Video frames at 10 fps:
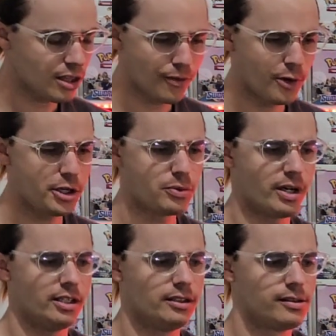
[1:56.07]
The first
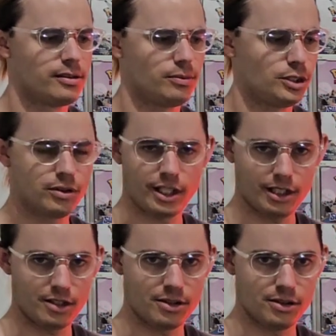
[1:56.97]
one, which I'll
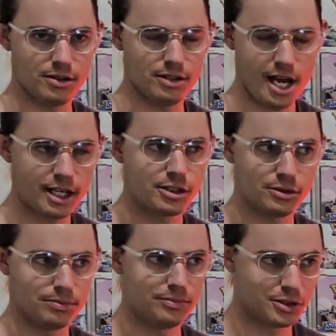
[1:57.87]
get into the
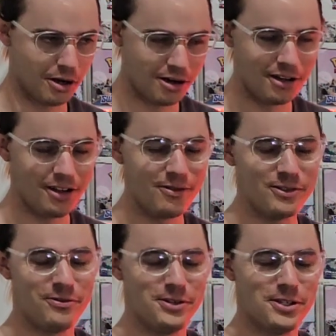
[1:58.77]
actual
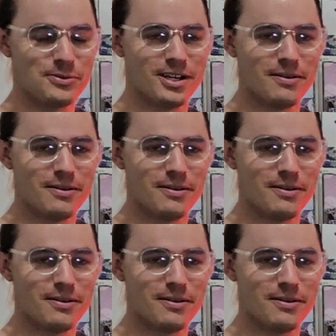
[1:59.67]
the first